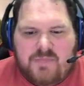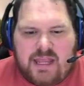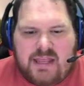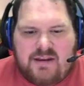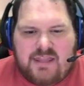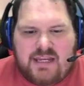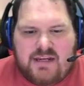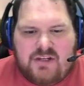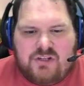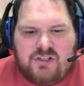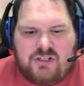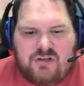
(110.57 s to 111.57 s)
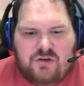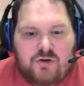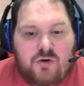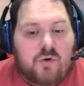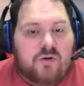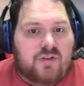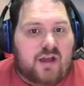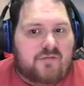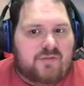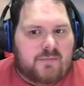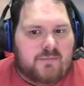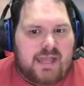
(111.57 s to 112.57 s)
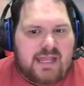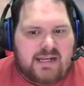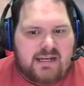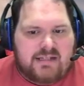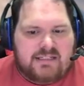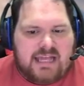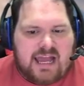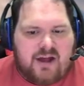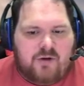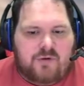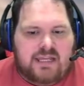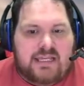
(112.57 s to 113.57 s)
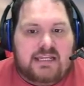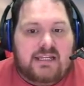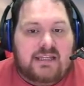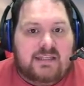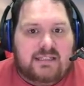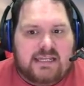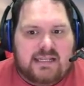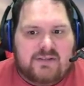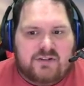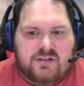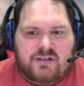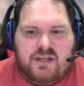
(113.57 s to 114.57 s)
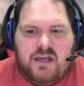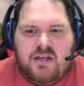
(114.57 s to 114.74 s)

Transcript: and then just north of the main town in the desert.